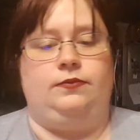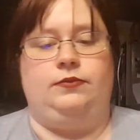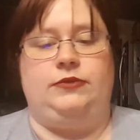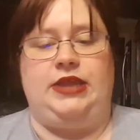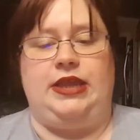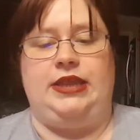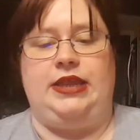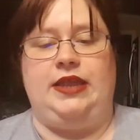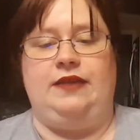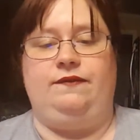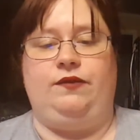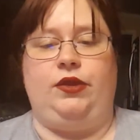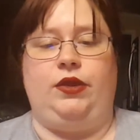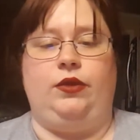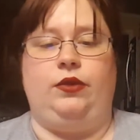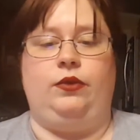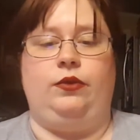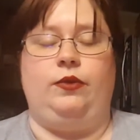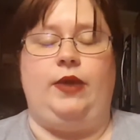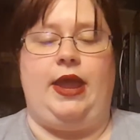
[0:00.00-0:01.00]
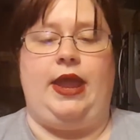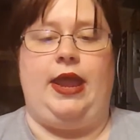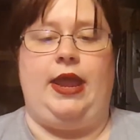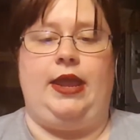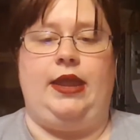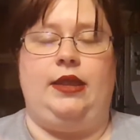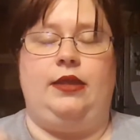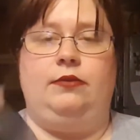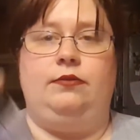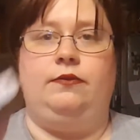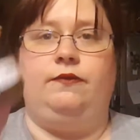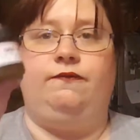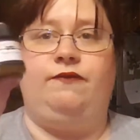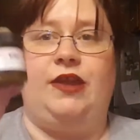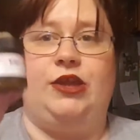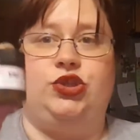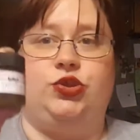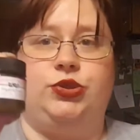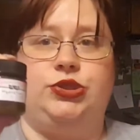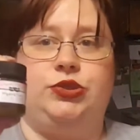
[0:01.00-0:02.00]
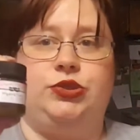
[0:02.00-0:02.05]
they give you a facial